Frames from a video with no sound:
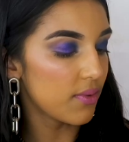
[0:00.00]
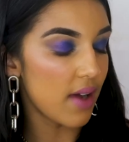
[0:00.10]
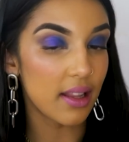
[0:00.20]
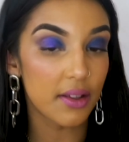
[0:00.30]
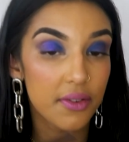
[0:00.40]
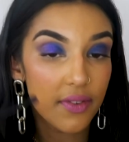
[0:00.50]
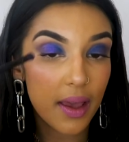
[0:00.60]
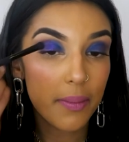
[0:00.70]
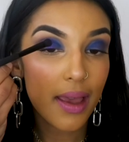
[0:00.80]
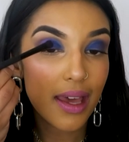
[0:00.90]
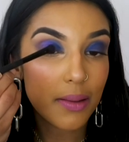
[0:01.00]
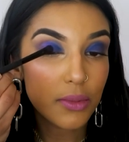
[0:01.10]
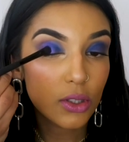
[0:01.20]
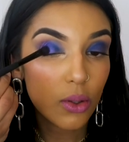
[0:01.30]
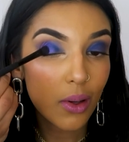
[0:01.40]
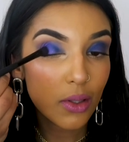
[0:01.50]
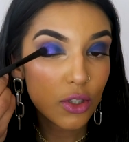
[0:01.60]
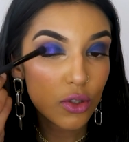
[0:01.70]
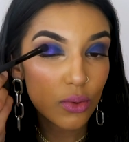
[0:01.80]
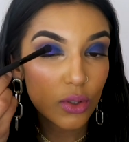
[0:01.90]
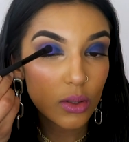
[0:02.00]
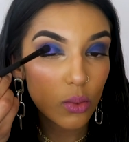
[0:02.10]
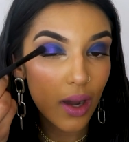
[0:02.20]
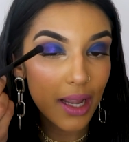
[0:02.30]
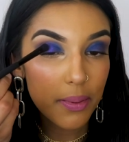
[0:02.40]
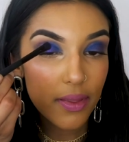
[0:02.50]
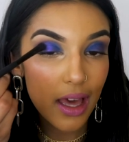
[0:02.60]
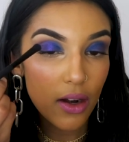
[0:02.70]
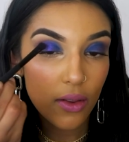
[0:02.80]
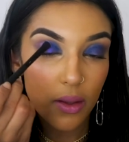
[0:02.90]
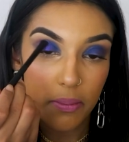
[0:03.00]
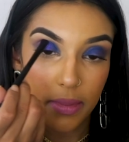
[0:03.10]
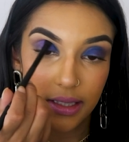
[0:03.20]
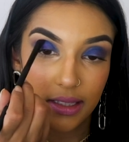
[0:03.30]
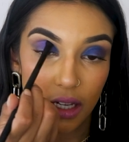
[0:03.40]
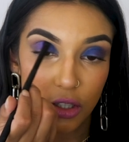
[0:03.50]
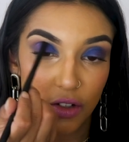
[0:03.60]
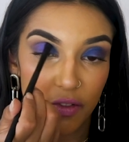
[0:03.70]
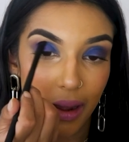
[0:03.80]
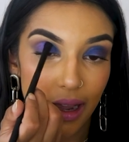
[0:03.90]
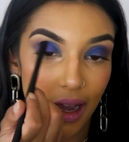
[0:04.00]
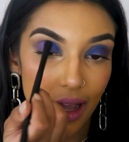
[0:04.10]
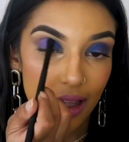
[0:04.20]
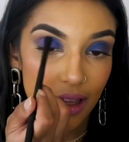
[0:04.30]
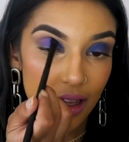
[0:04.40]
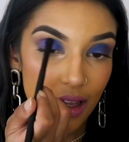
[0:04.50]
with Violet Femme and I'm just going to swipe that on the midsection of my eye